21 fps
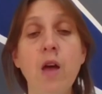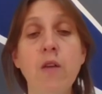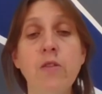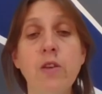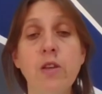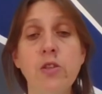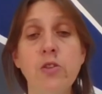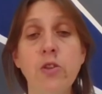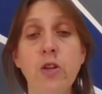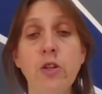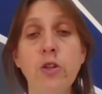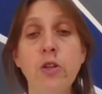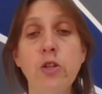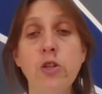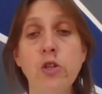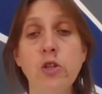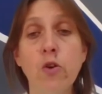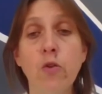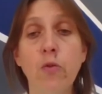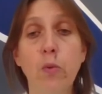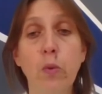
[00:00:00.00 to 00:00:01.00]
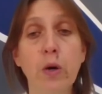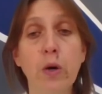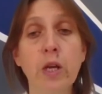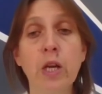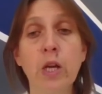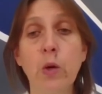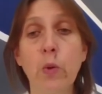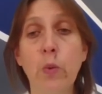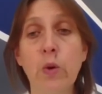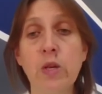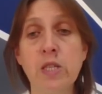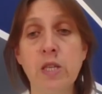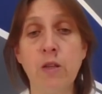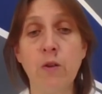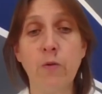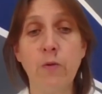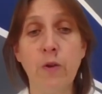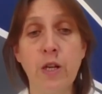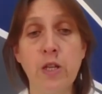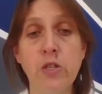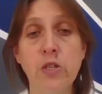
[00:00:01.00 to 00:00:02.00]
The strategy of working with an
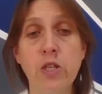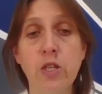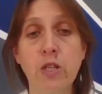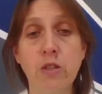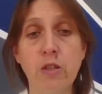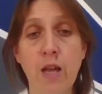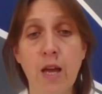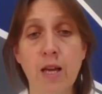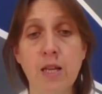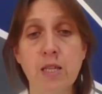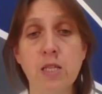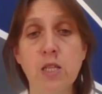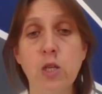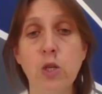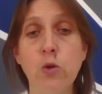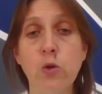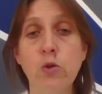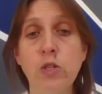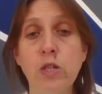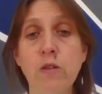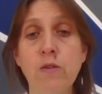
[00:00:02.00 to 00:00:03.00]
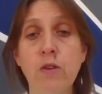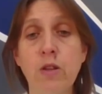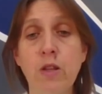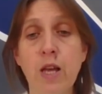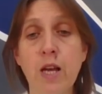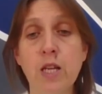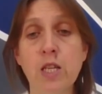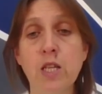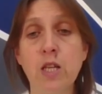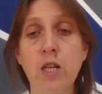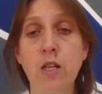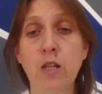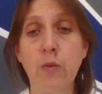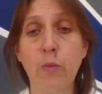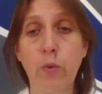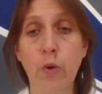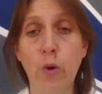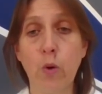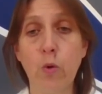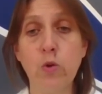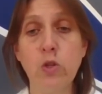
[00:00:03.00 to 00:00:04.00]
frantic text using the lexical
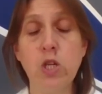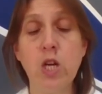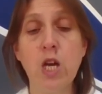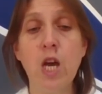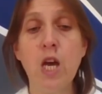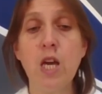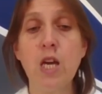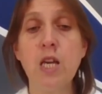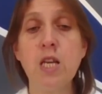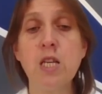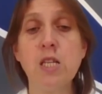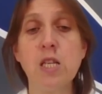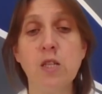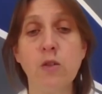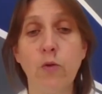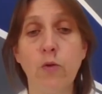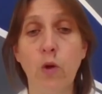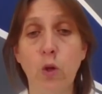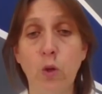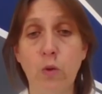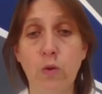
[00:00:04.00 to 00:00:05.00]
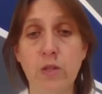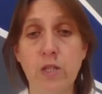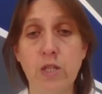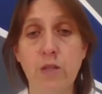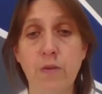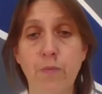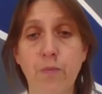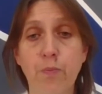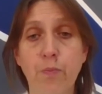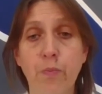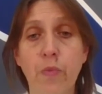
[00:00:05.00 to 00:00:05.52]
approach is as follows.